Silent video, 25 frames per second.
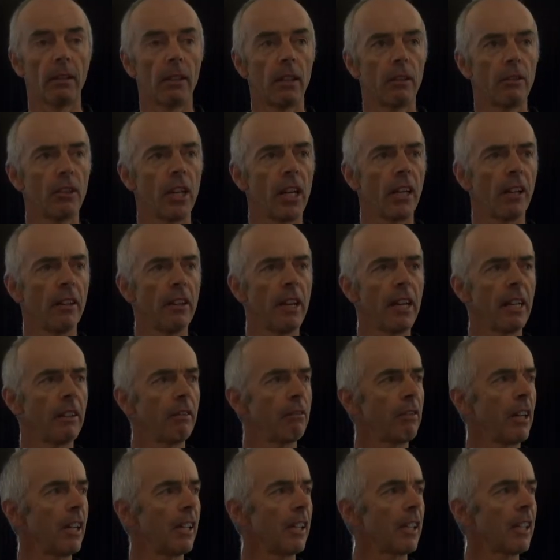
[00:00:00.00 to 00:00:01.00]
Channel 9
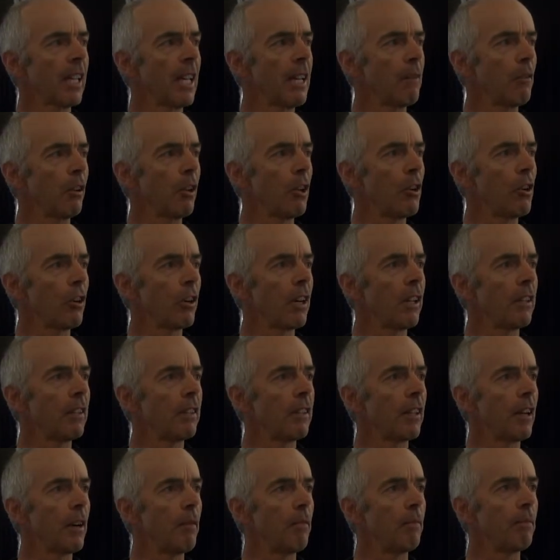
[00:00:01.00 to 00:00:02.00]
finally came along, and
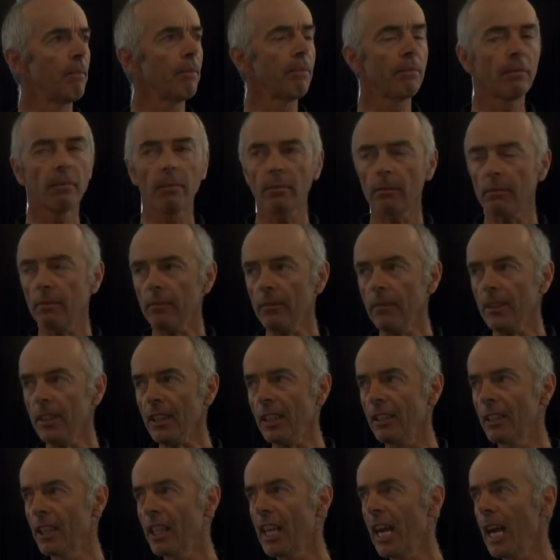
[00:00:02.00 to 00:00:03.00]
the
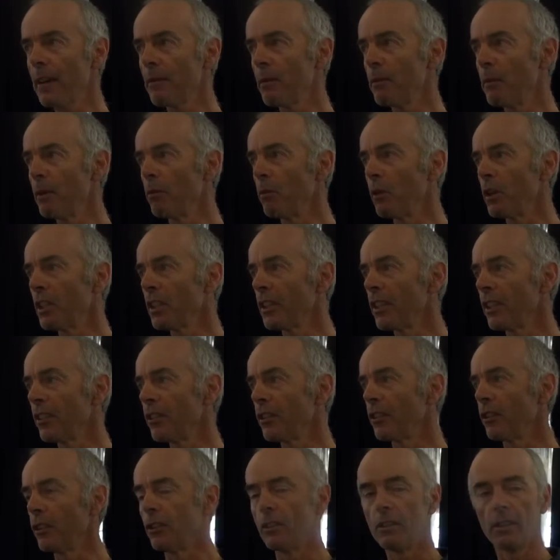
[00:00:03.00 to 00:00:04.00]
cameraman wanted us
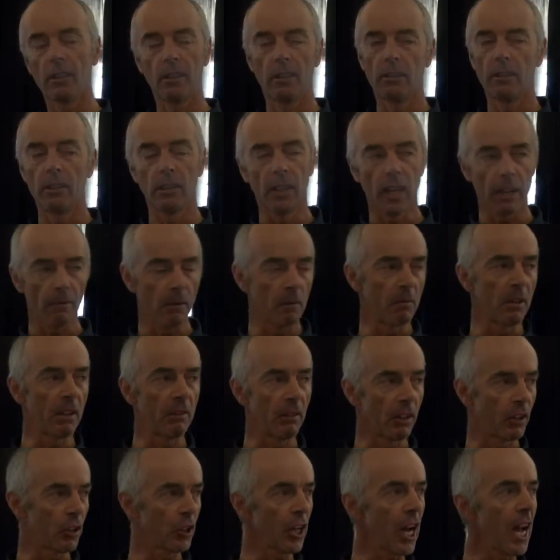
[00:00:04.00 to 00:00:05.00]
to have a bit of
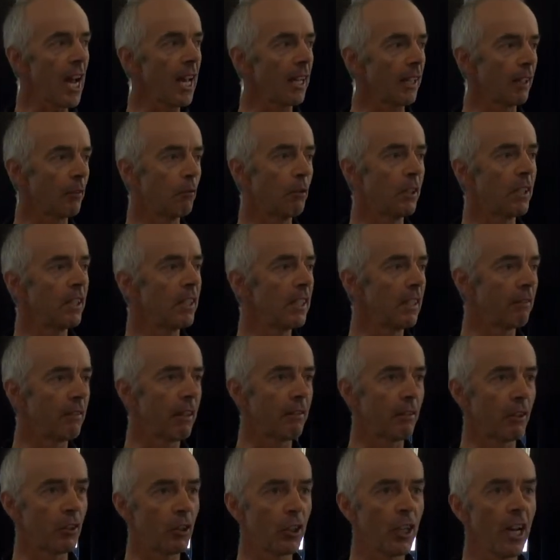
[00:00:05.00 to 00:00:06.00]
a chant. We didn't even
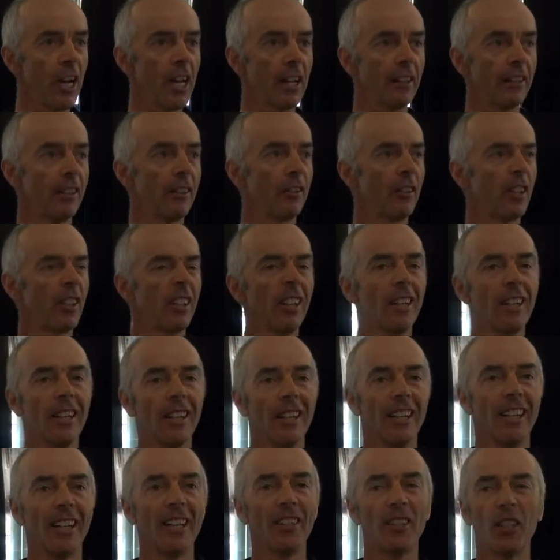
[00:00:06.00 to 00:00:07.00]
have a chant. He said
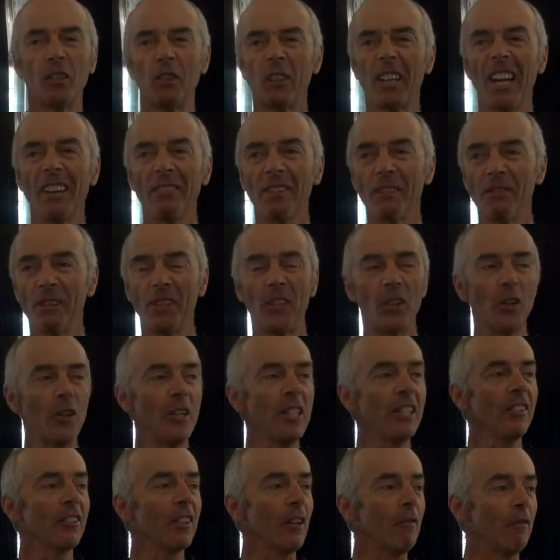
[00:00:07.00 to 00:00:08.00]
well, you have to be
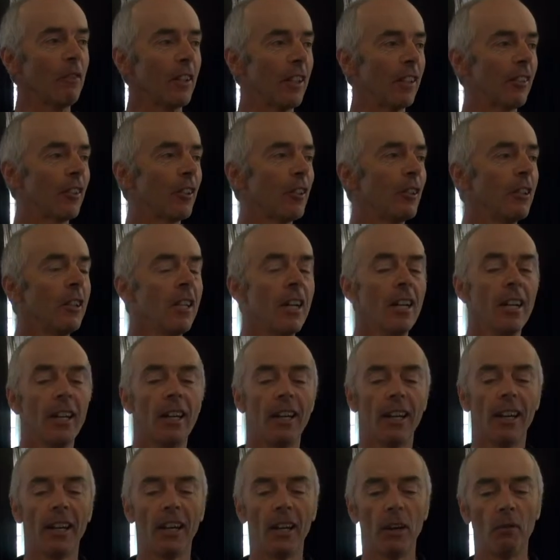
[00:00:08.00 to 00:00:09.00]
doing something. So
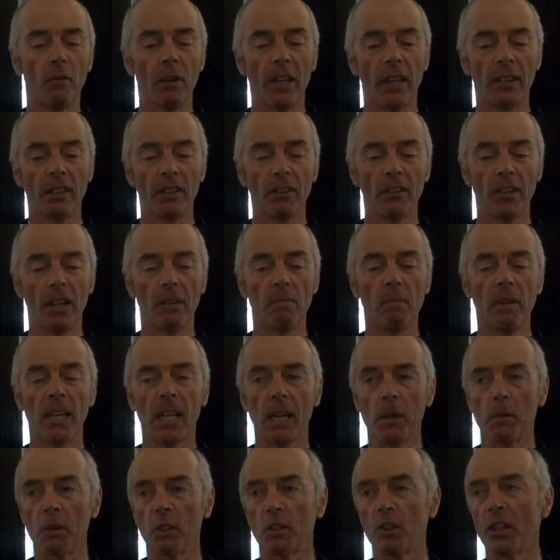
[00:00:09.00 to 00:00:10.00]
we had to try and make
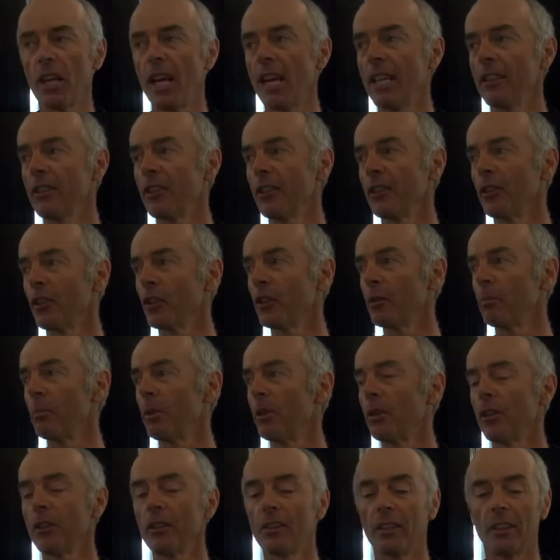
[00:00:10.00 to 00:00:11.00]
up a chant on the
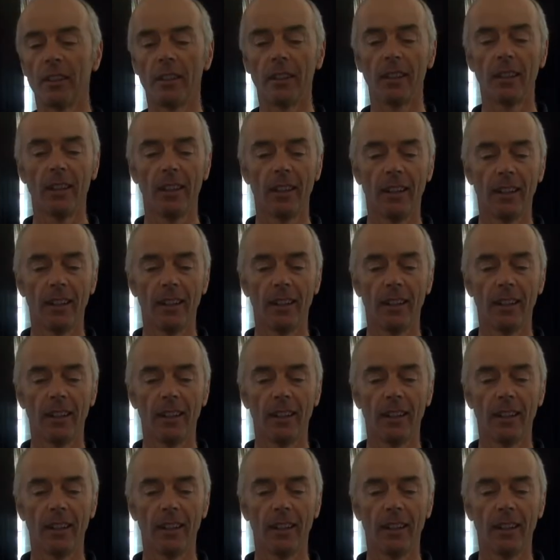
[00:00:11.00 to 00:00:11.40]
spot. And